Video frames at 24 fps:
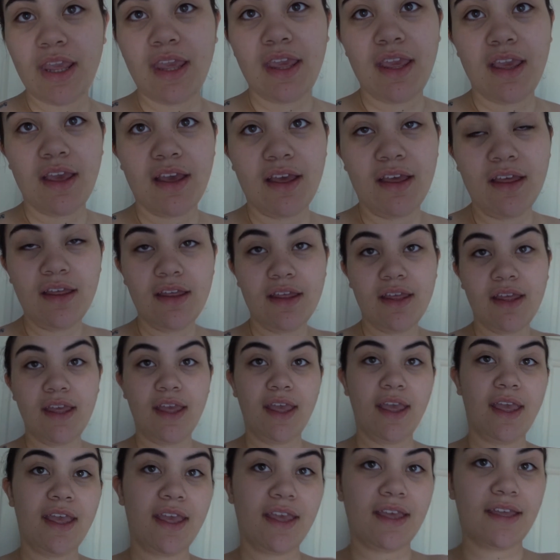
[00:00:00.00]
here,
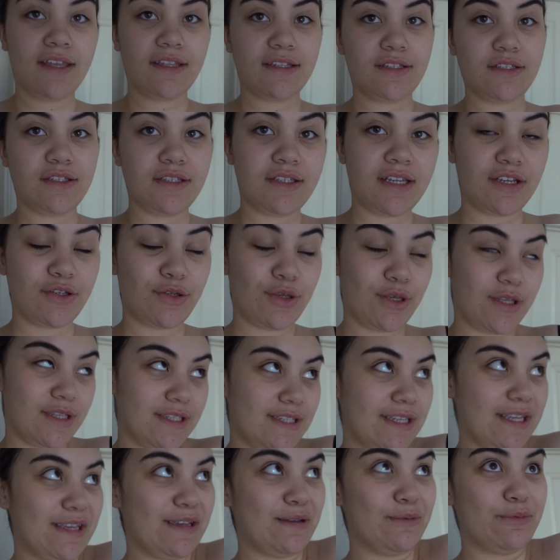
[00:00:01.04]
and as you can
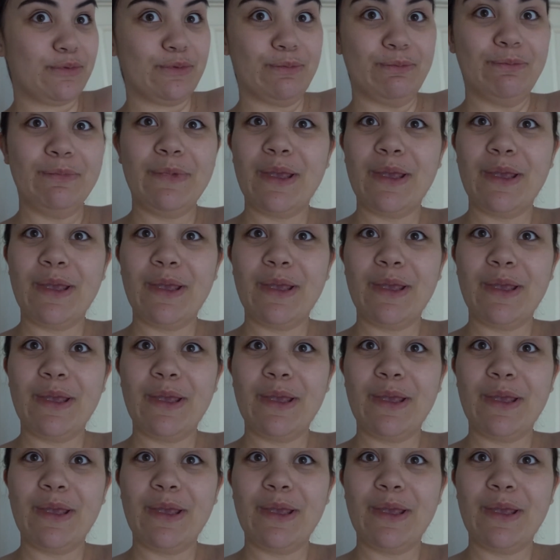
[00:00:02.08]
see, I'm